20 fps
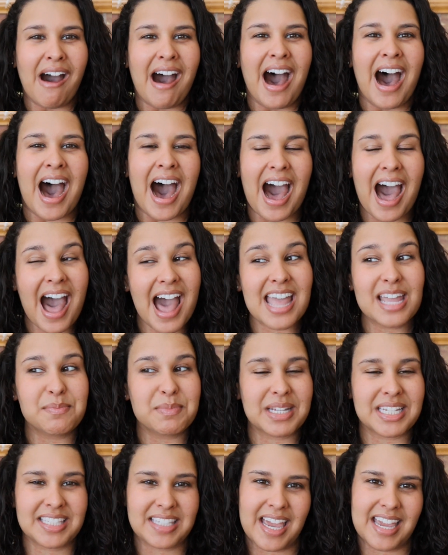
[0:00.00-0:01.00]
I
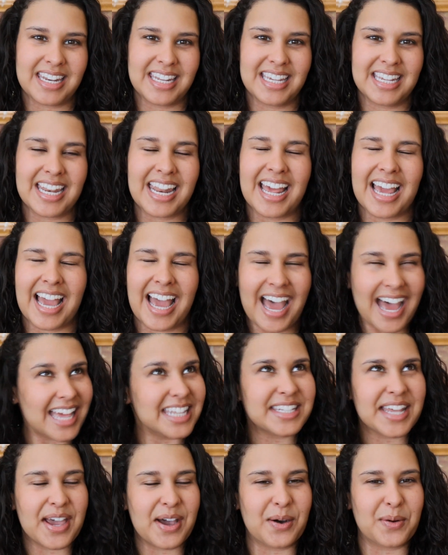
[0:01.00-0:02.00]
am excited,
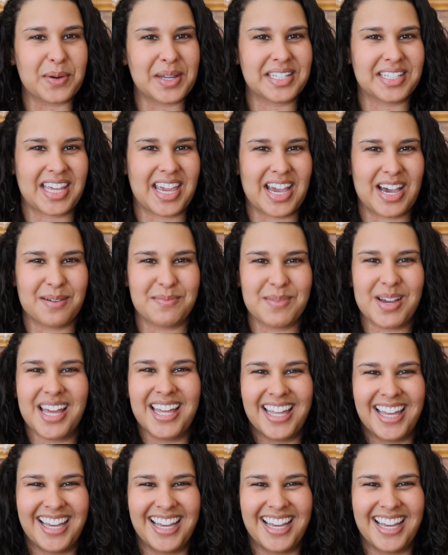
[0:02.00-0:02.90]
as I always am,